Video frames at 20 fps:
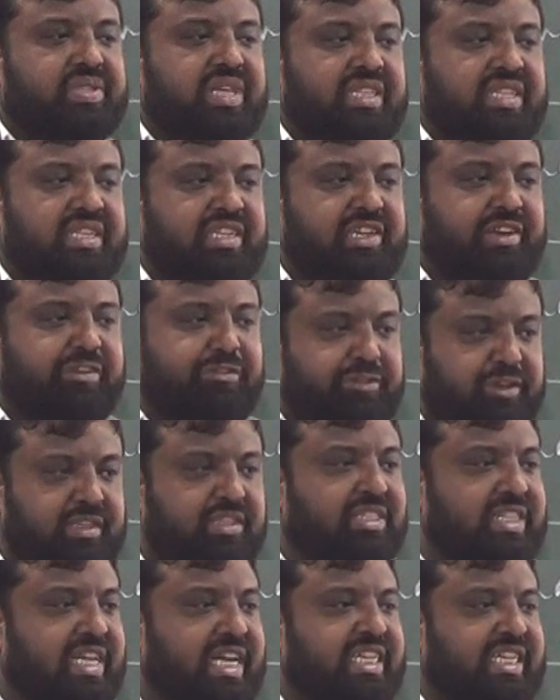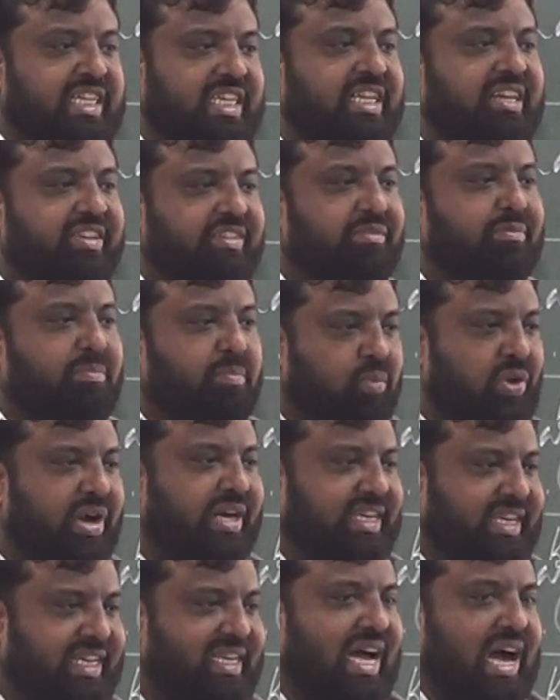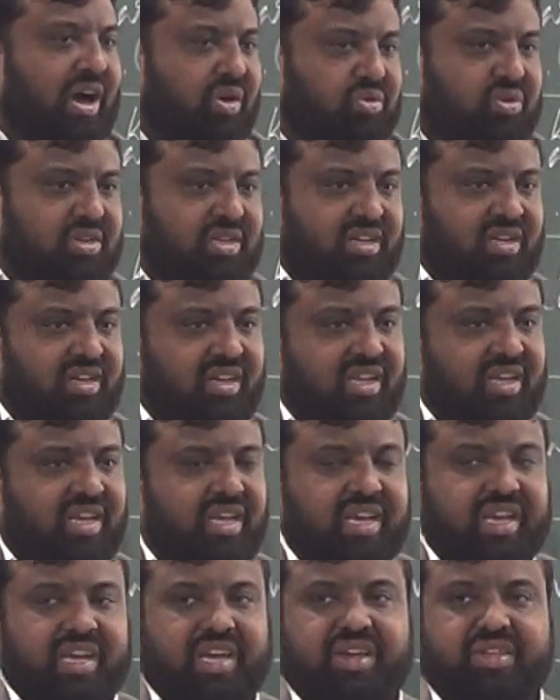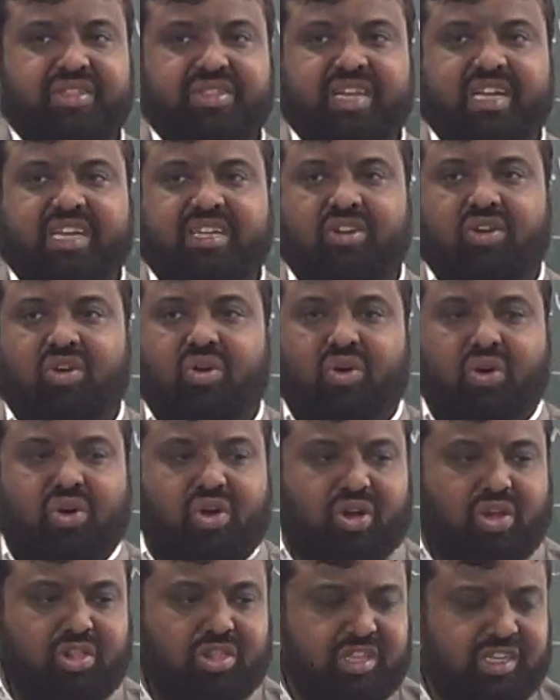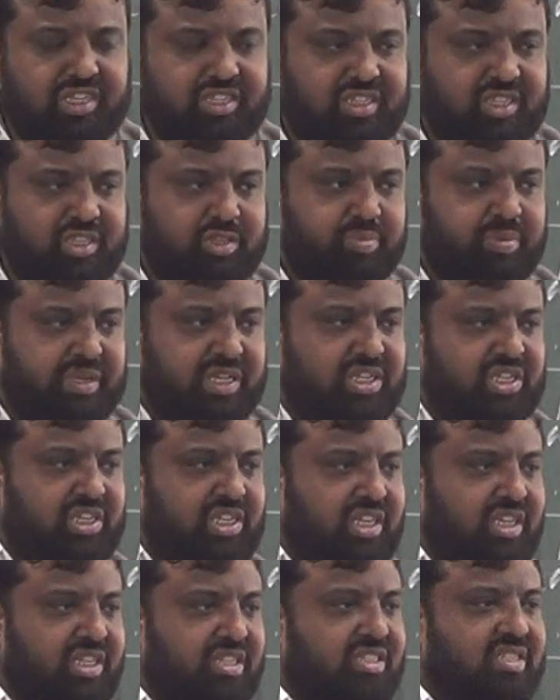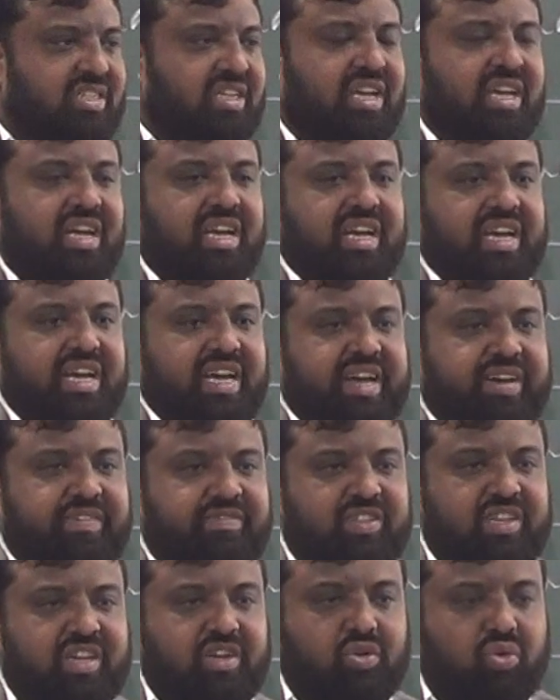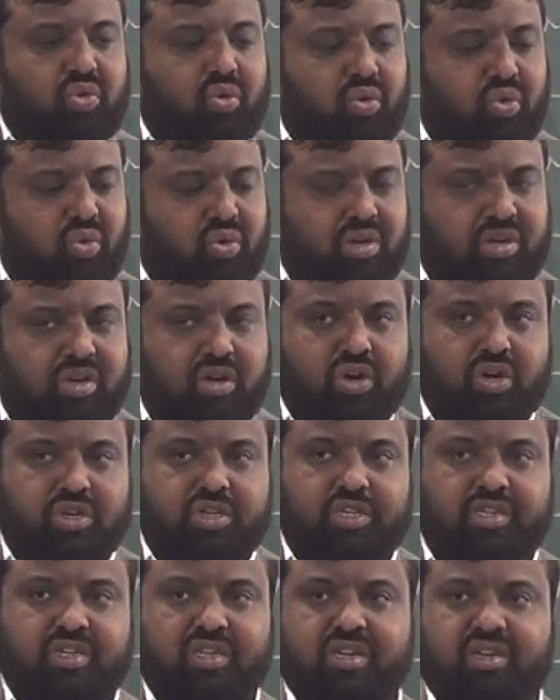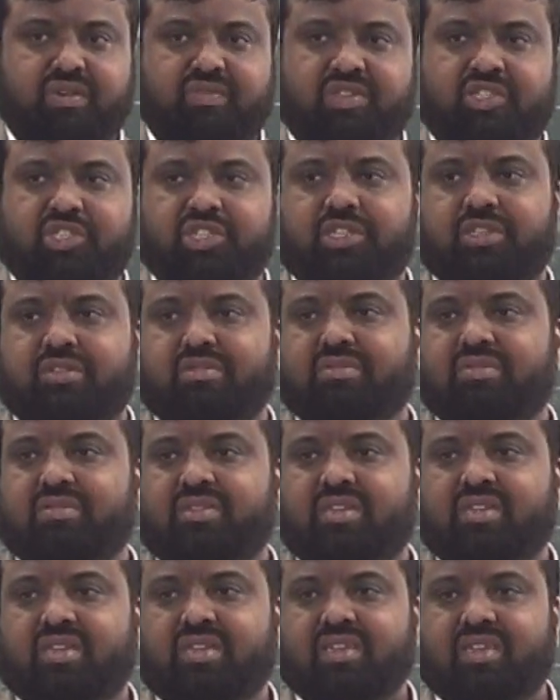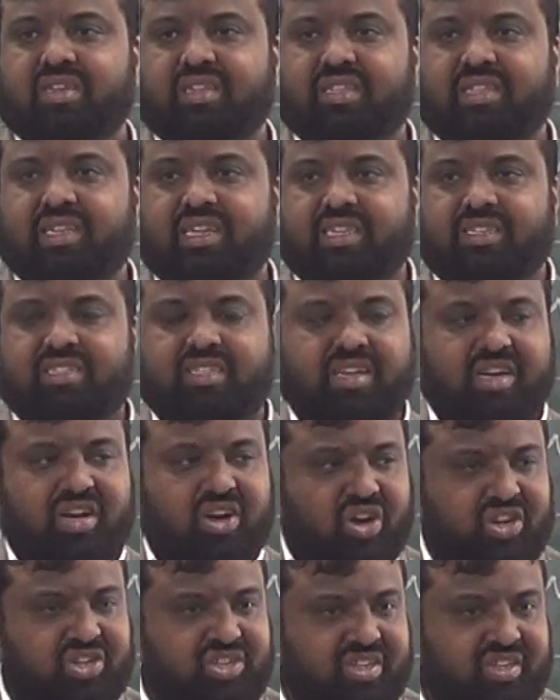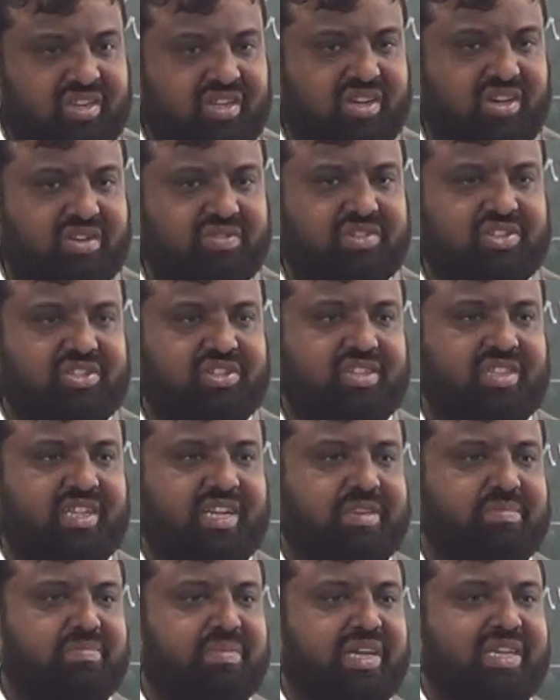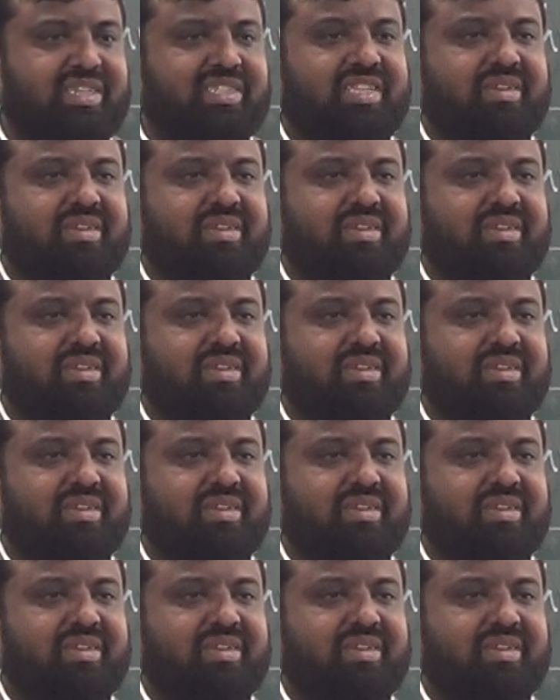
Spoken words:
And the difference that he pointed out is that all these species have their own Gaussian curvature. It's the Gaussian curvature that makes